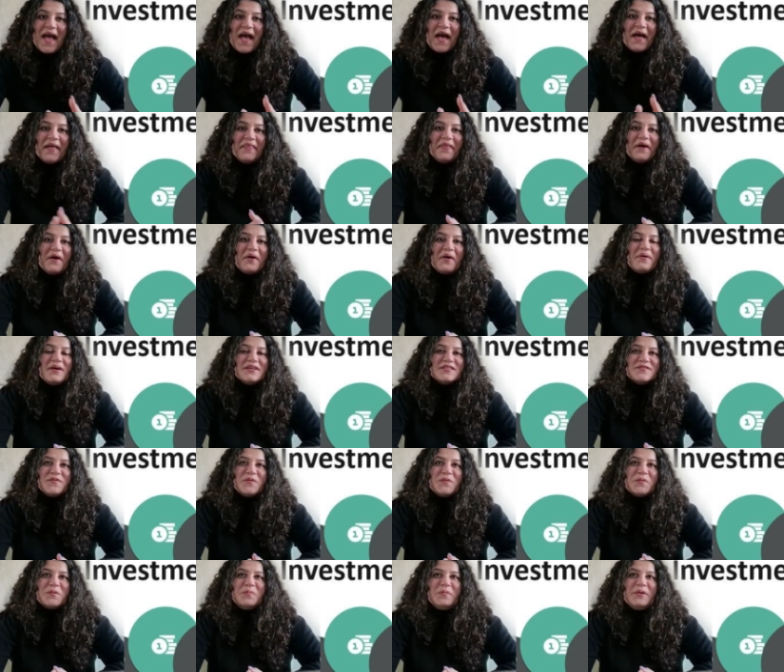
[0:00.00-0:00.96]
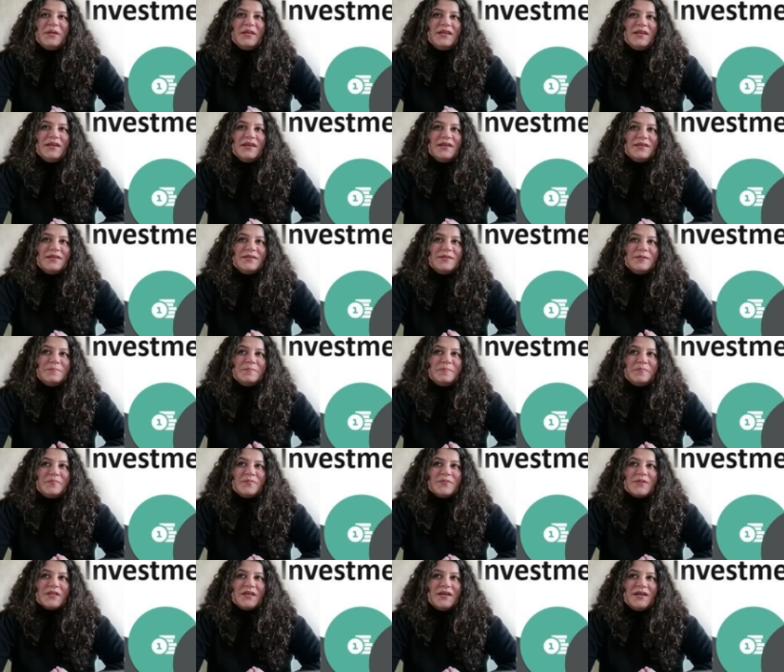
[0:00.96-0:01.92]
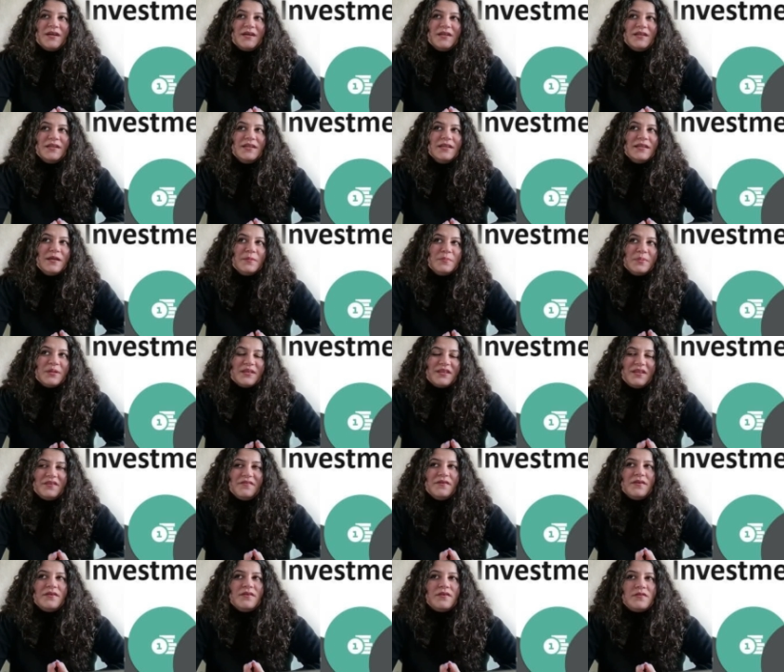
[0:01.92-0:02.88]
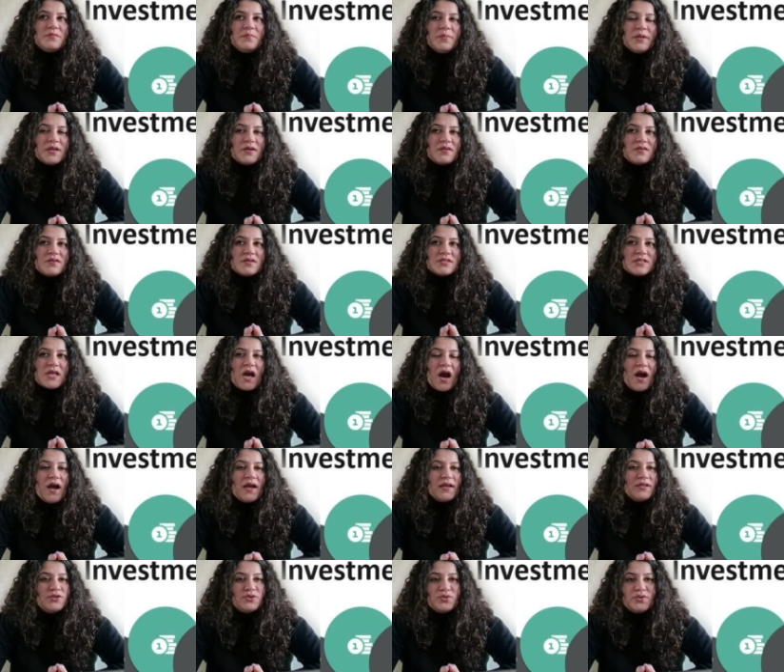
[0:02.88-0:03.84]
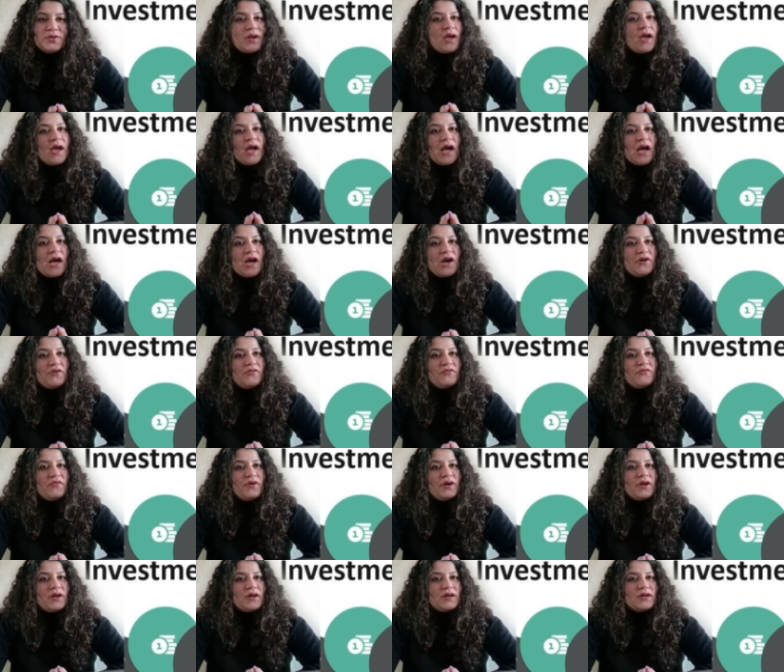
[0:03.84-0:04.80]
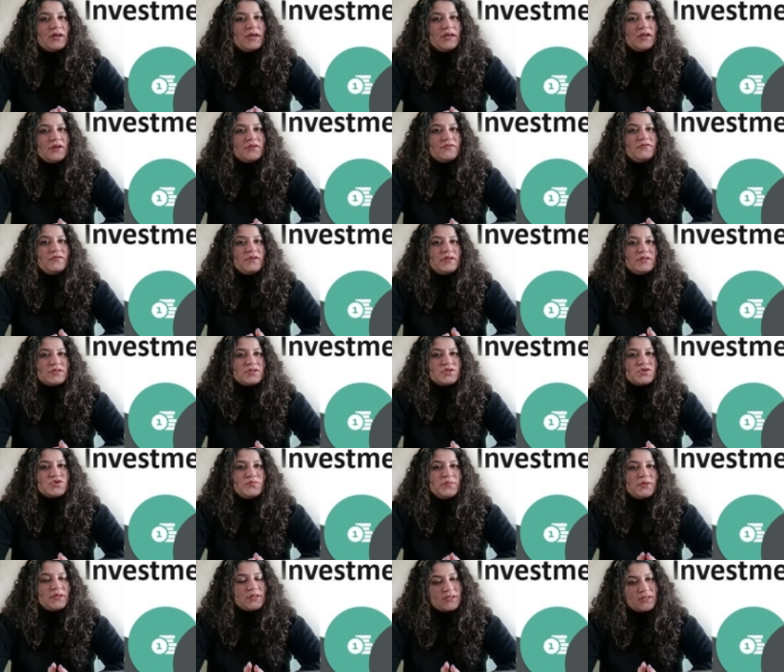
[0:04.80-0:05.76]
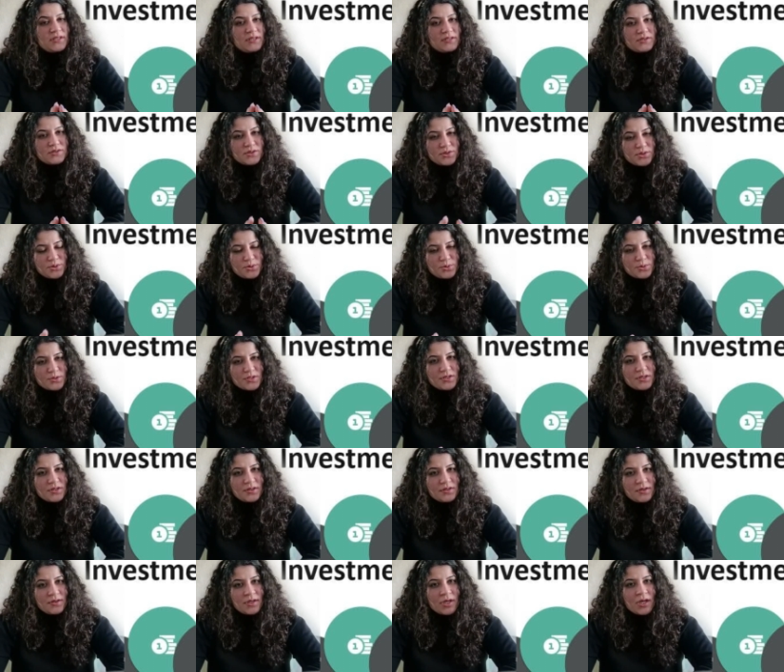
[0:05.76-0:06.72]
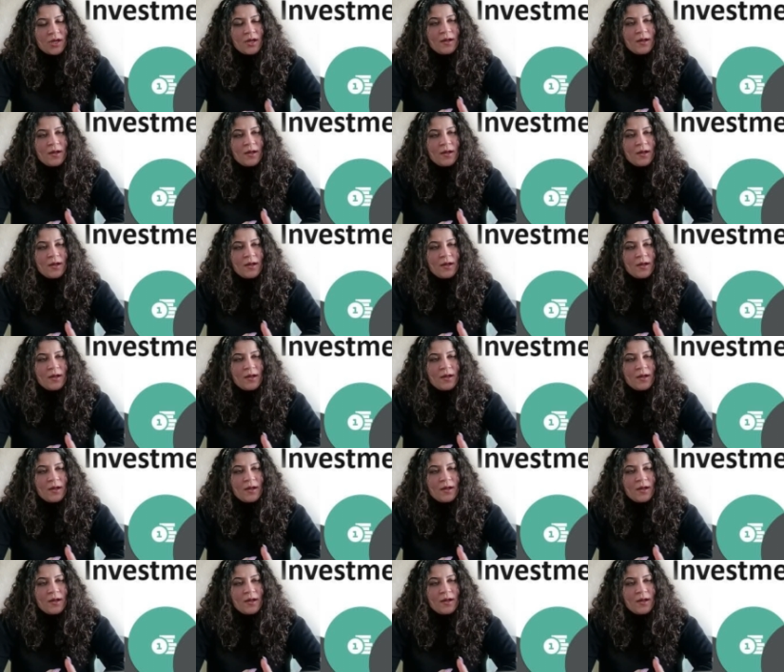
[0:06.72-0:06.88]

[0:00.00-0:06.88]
And that was for me a little bit difficult because I don't have enough instrument yet to use it.